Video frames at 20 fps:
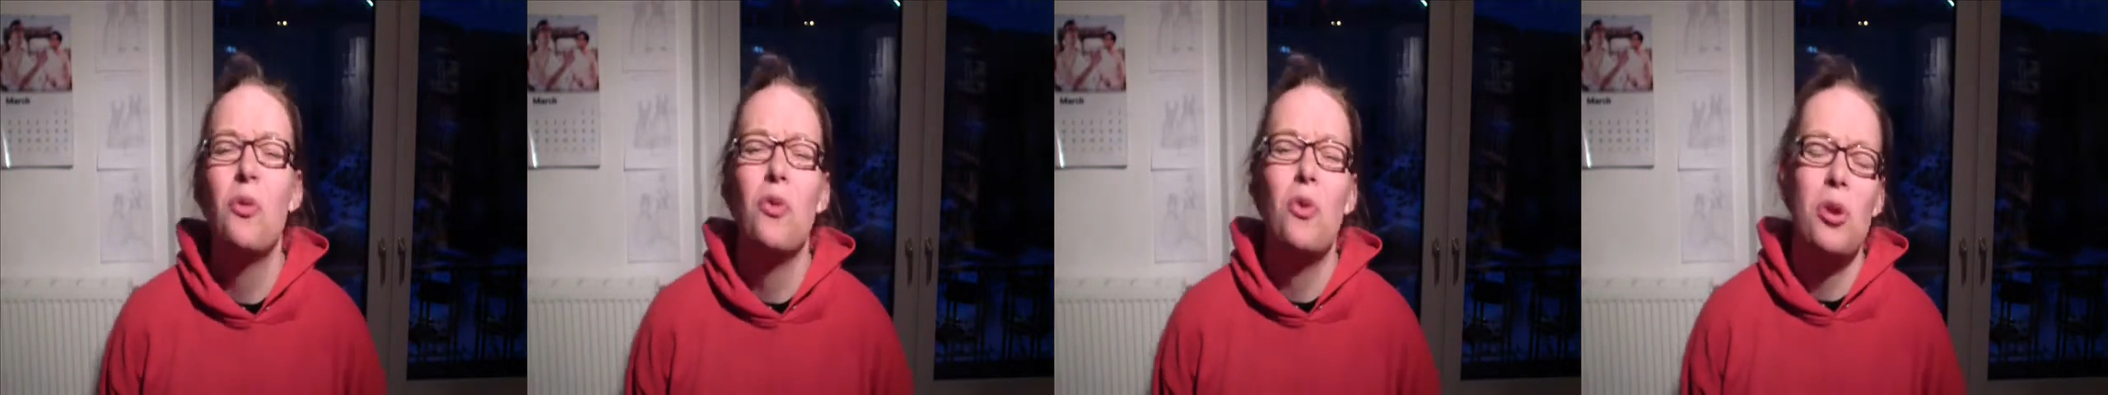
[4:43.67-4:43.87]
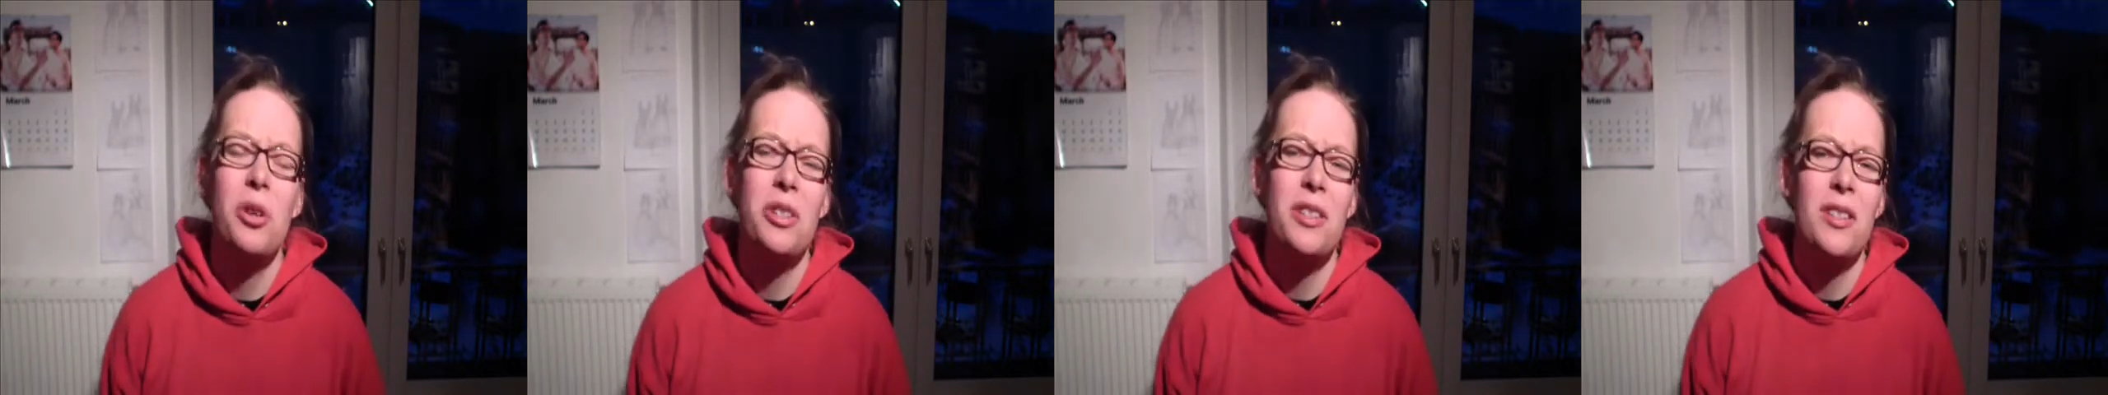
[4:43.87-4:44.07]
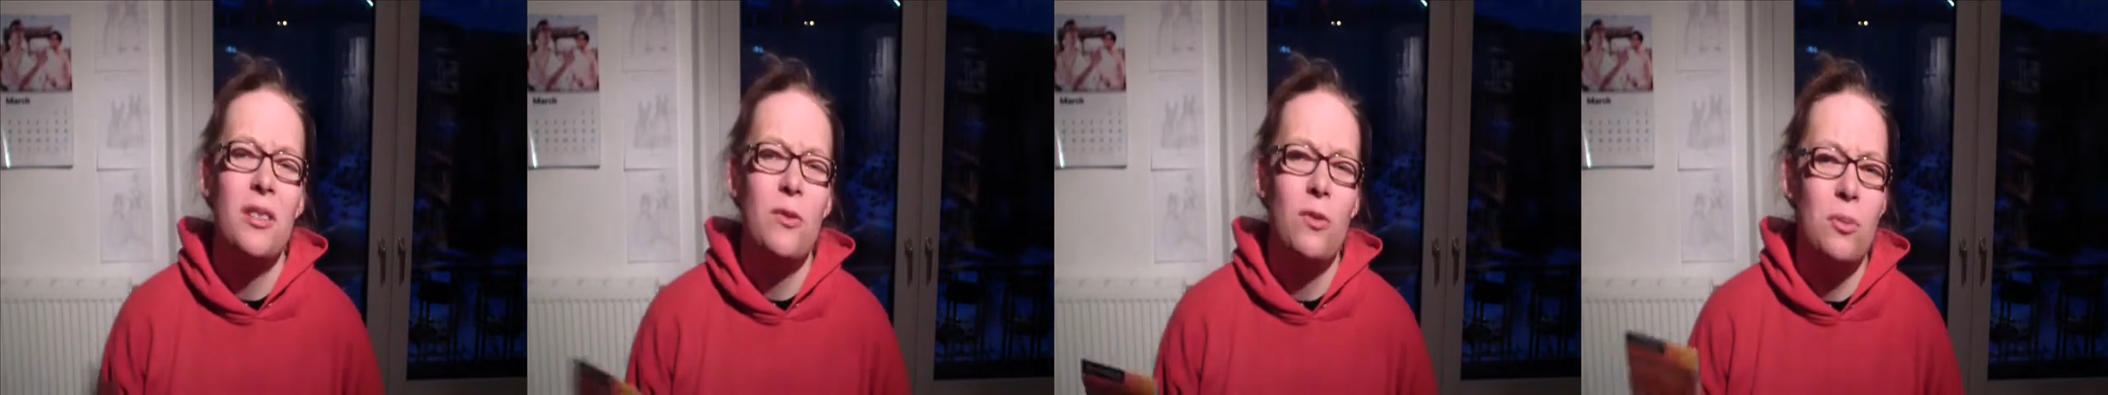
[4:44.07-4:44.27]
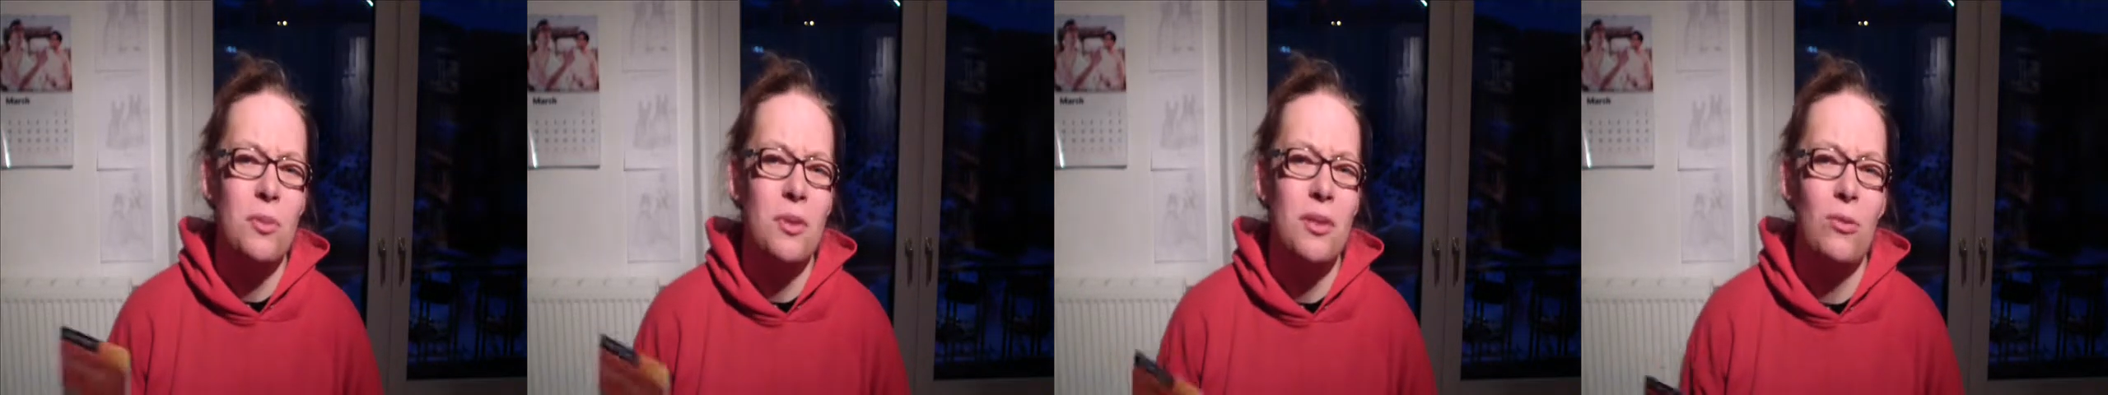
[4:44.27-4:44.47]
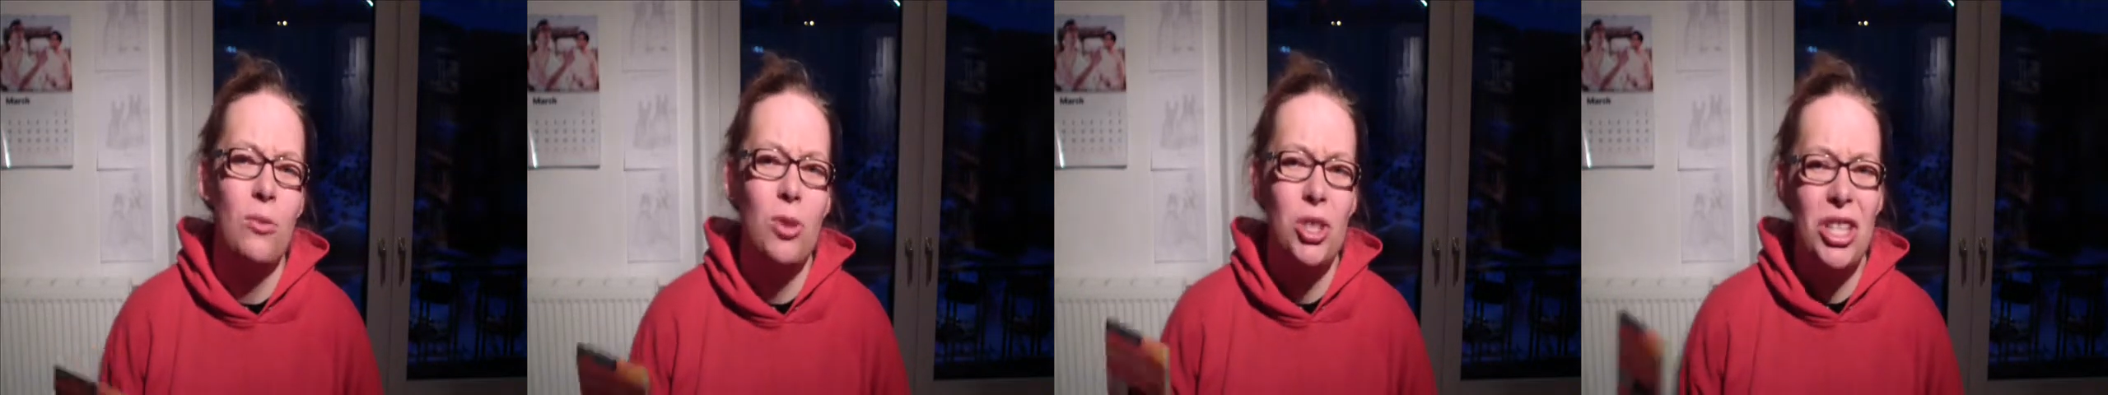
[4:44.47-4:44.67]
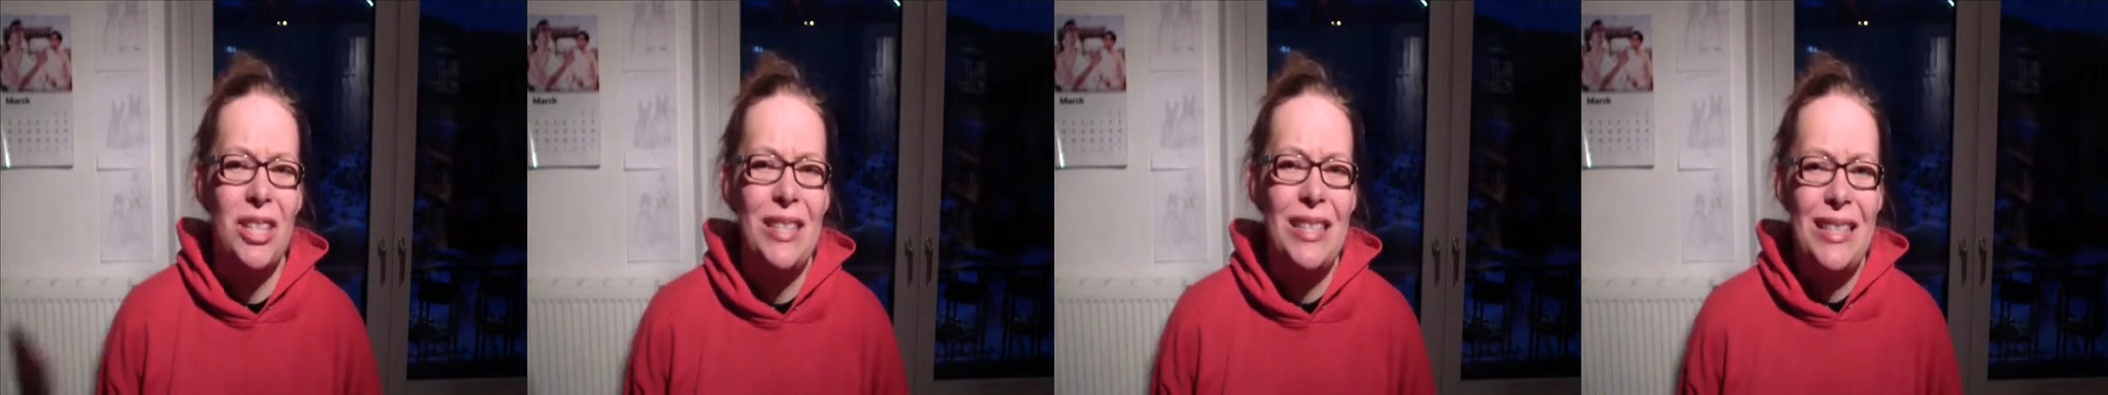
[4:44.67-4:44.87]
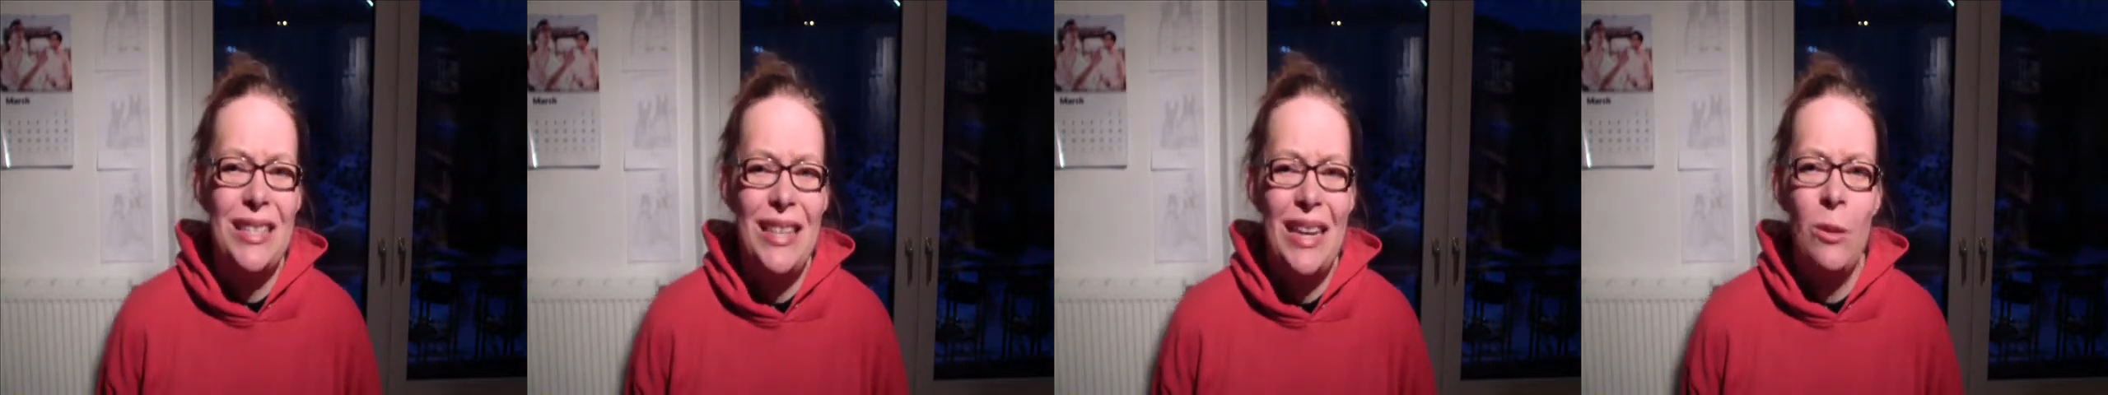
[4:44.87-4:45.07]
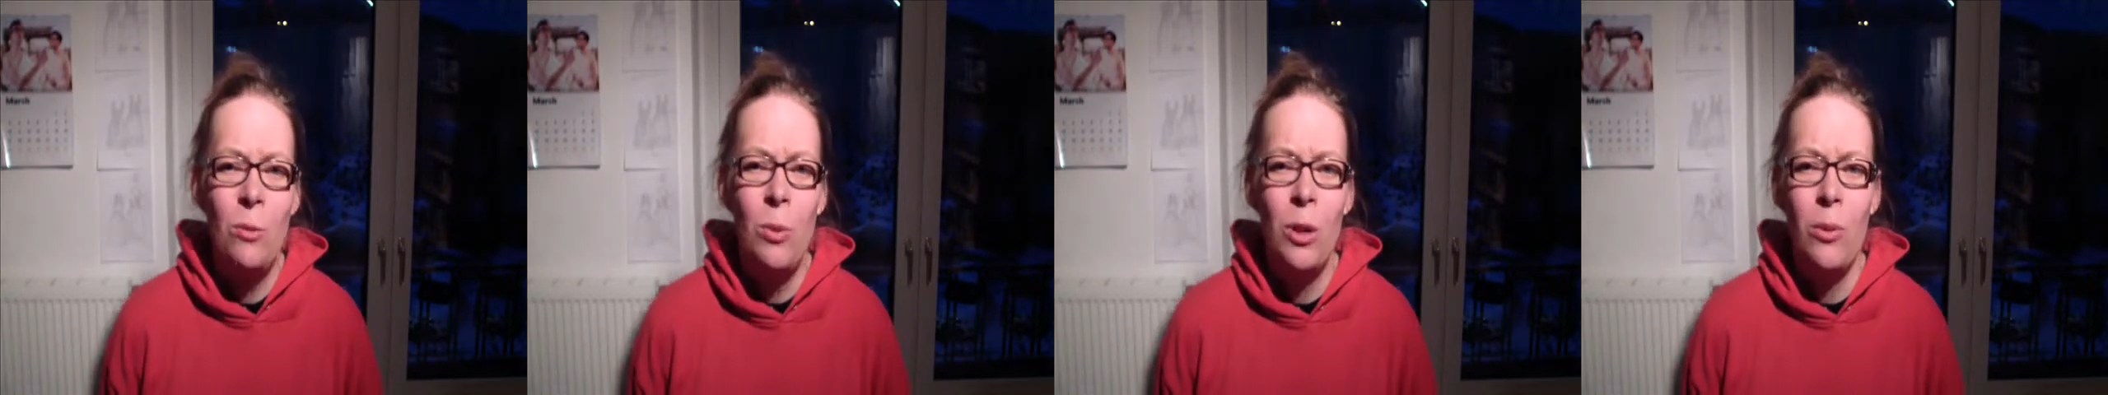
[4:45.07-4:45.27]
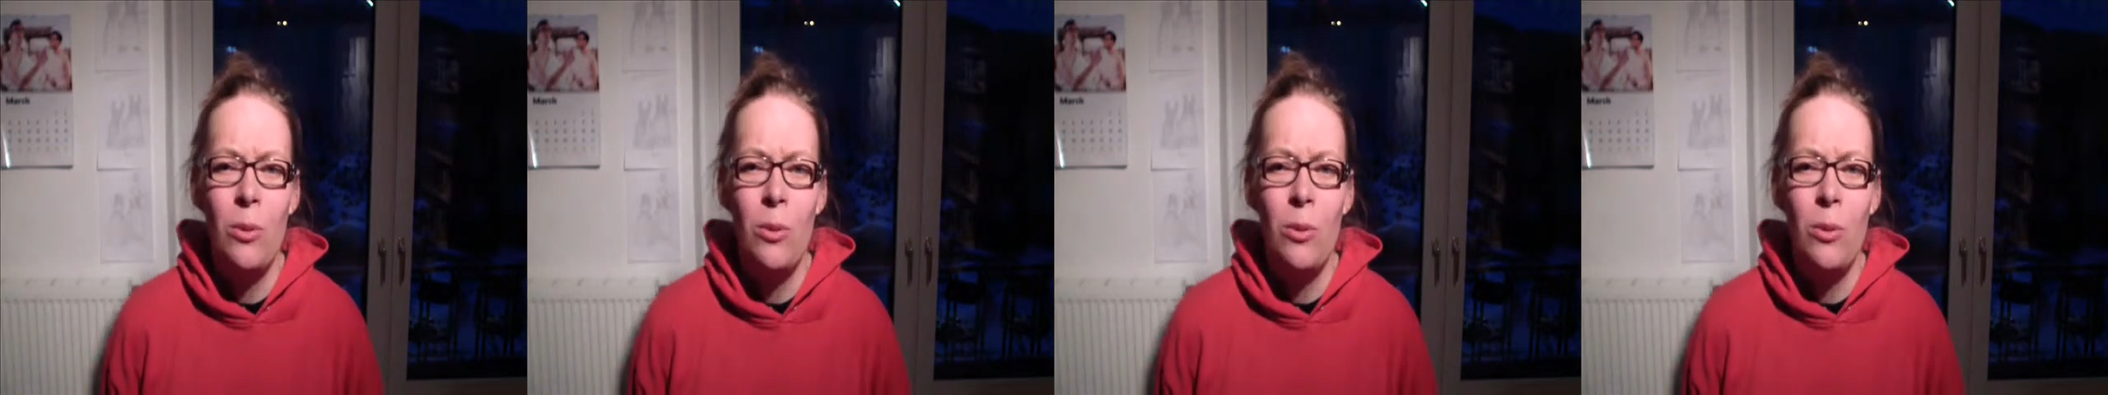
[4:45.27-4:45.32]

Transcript: of course it's from Washington State,